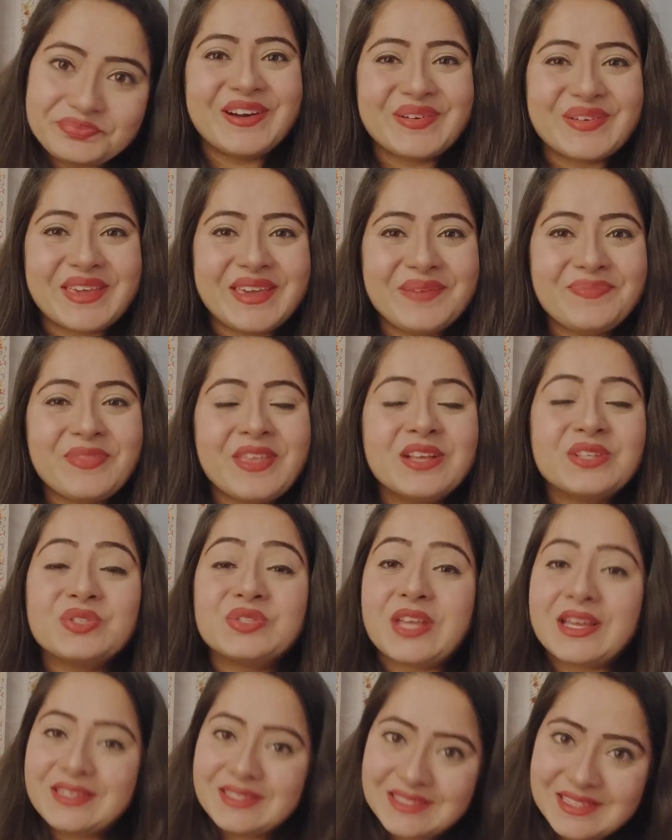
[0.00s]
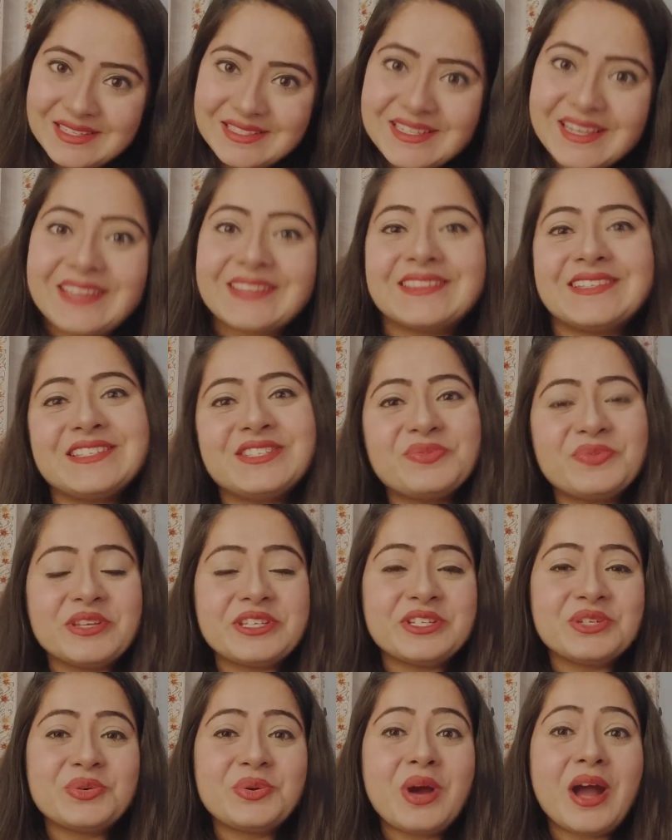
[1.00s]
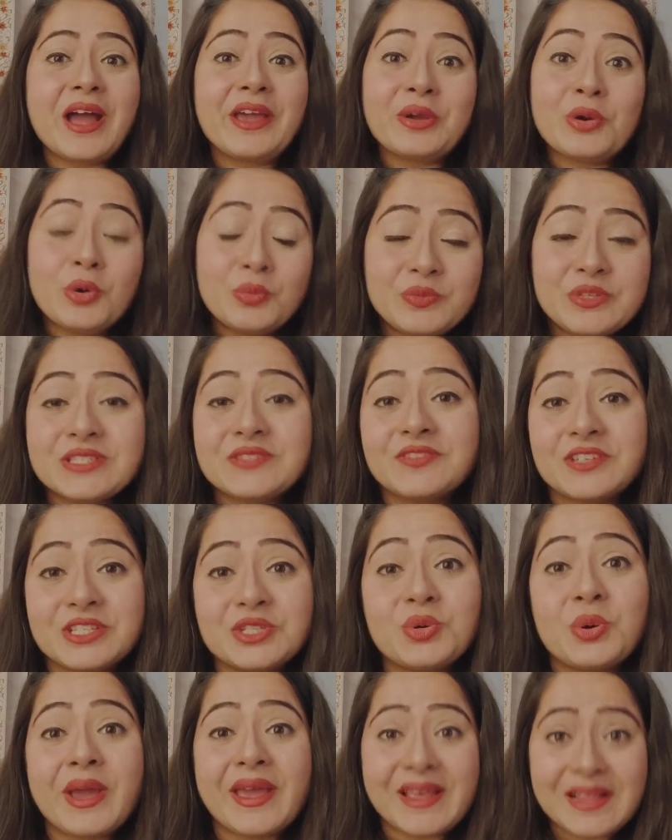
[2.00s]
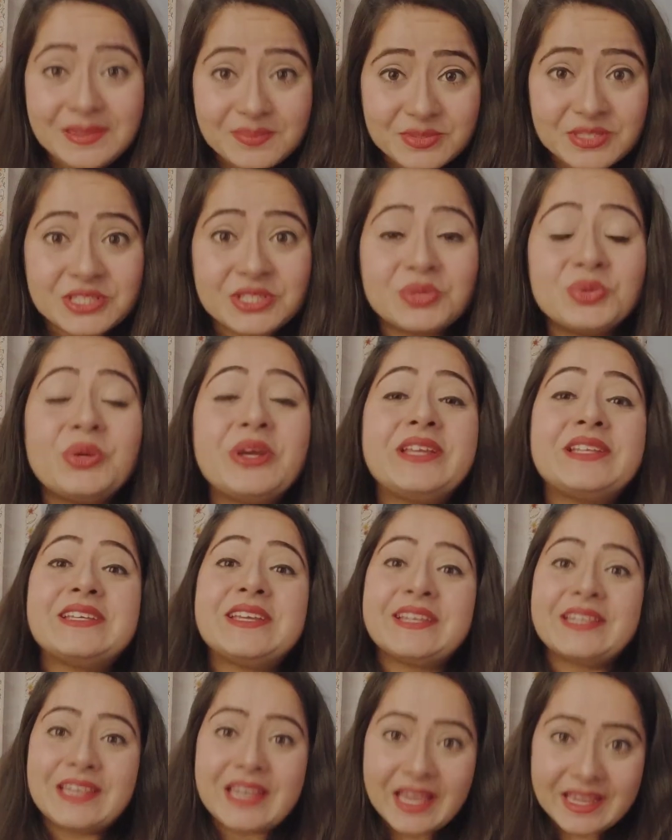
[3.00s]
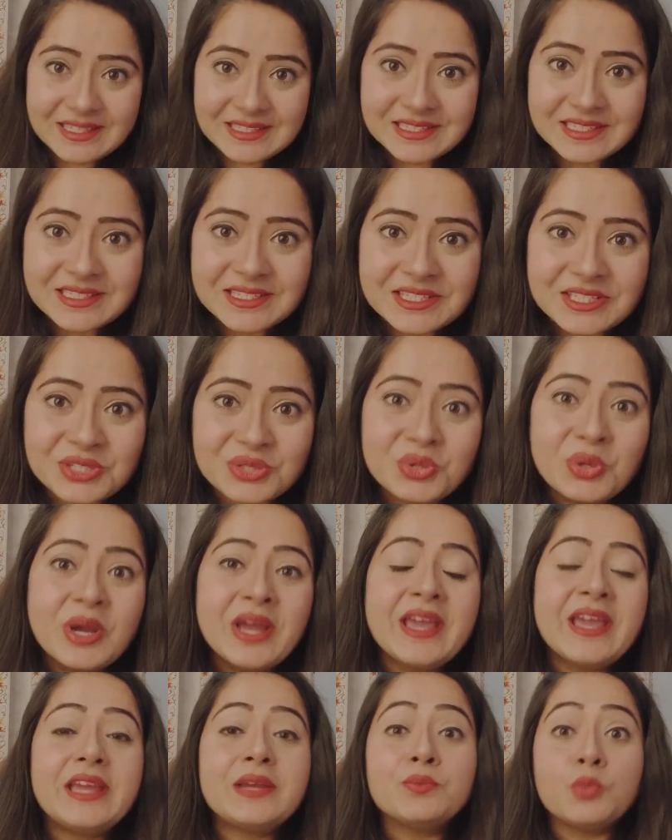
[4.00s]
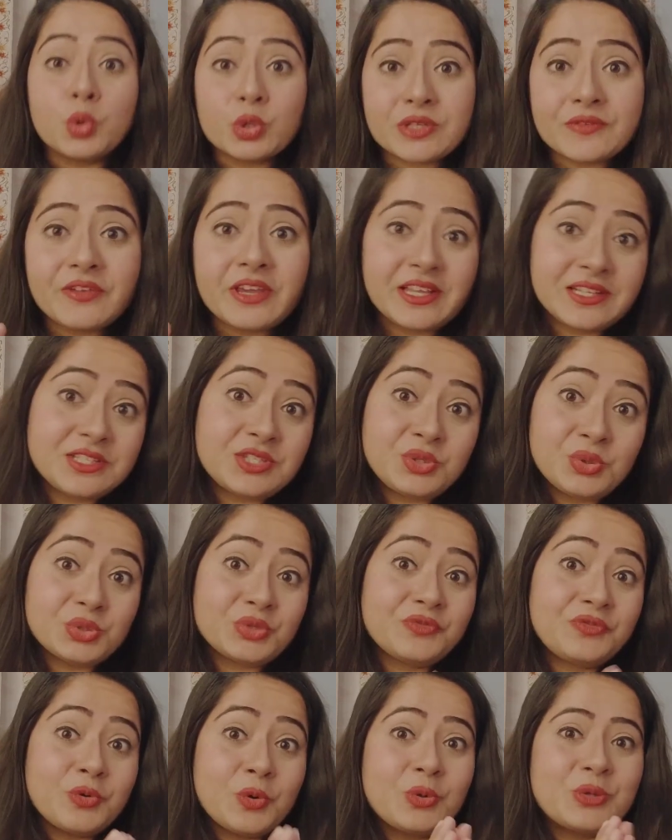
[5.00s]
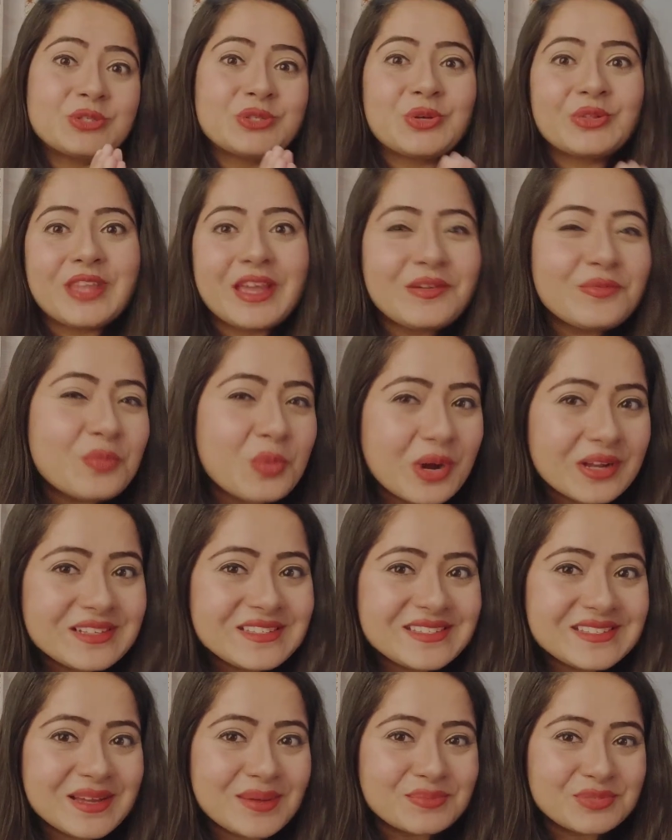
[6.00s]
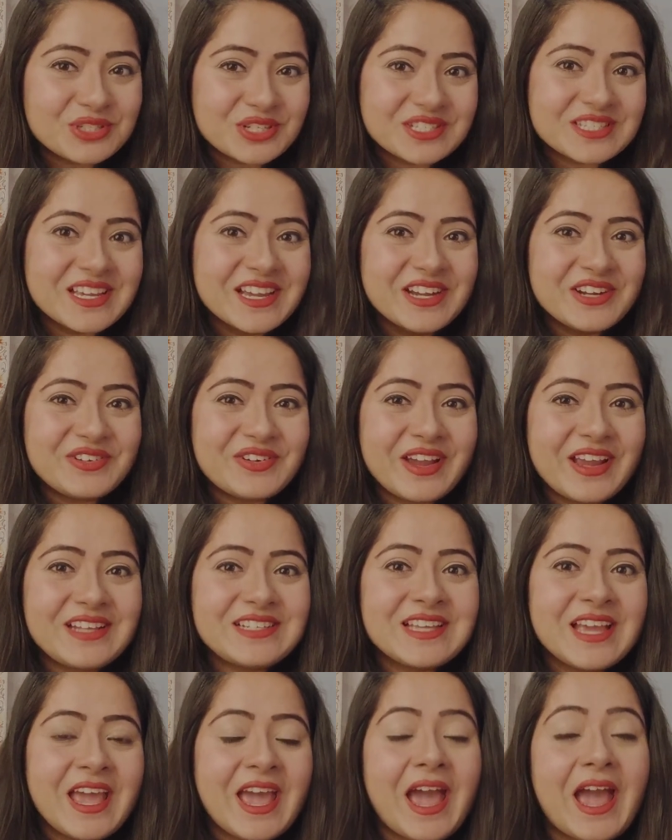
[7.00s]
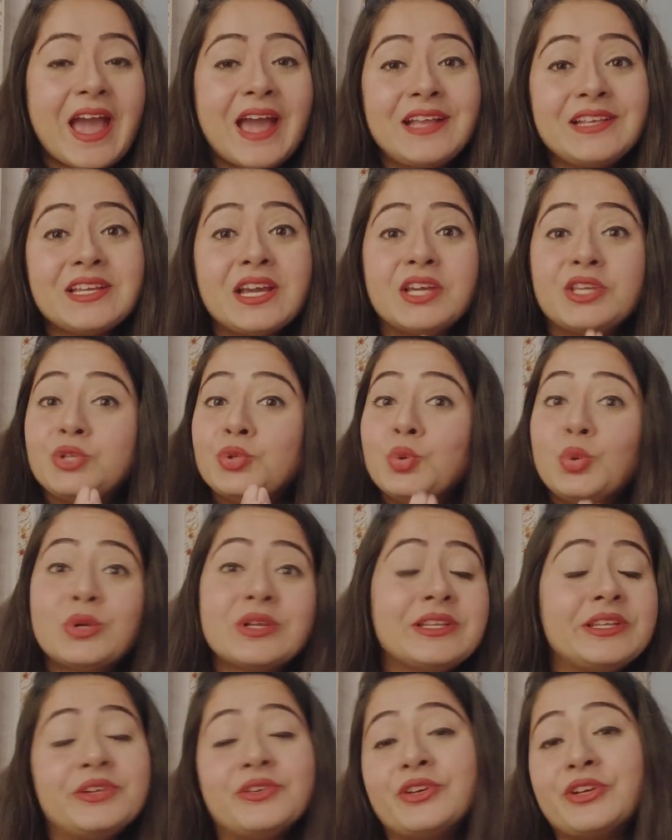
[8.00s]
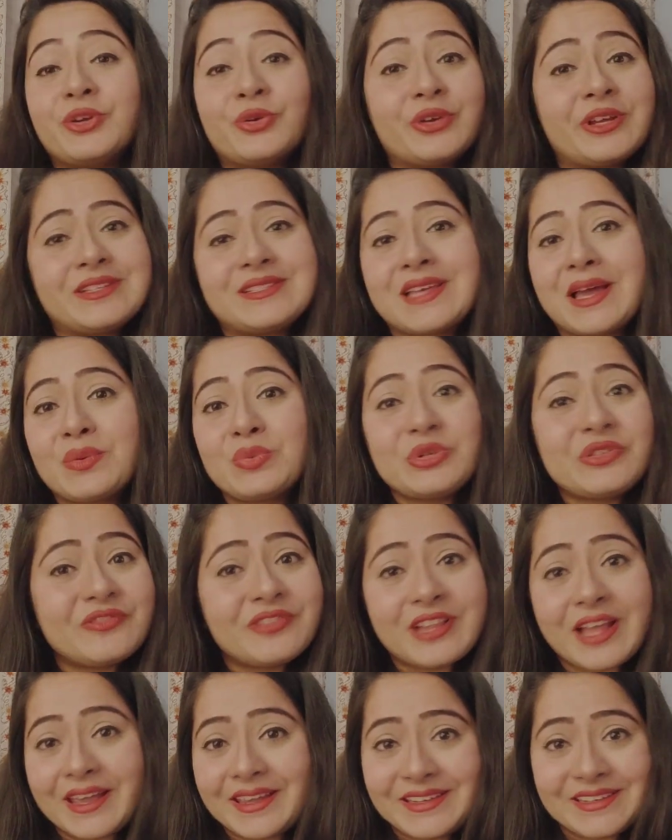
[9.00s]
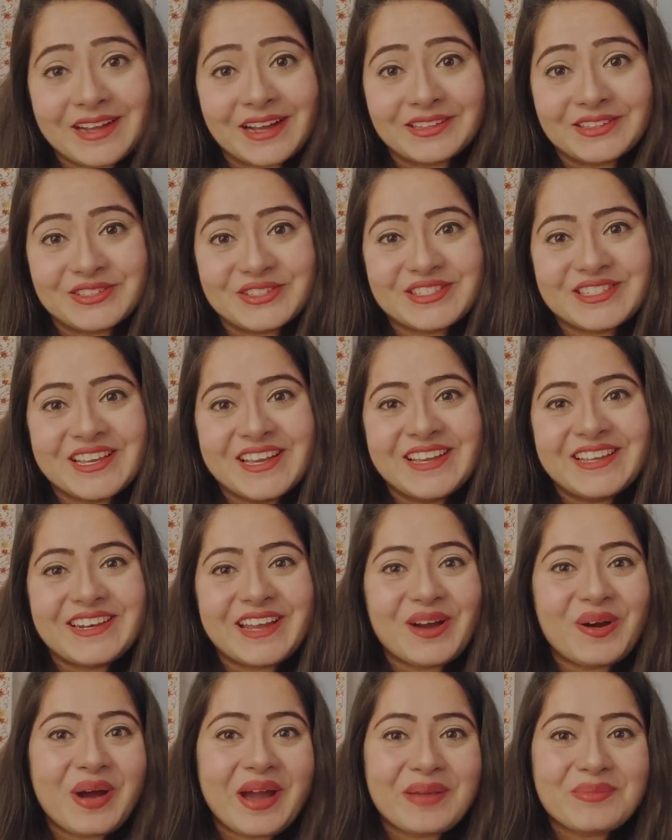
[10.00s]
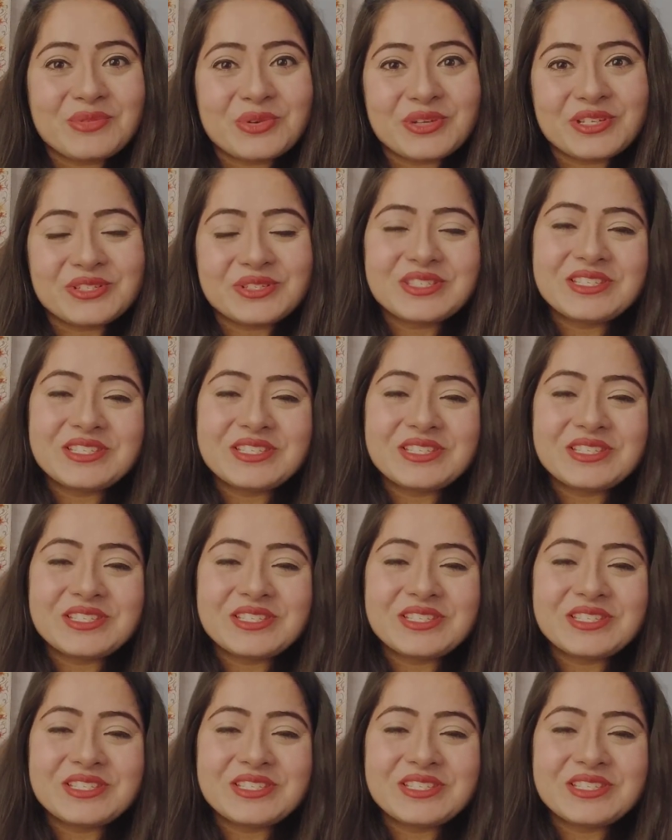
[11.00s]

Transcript: Okay, so that is it in this video. I hope this video helps you, it enlightens you, it motivates you to focus on that one subject, right? And you clear your exam with flying colors. Now, I'm going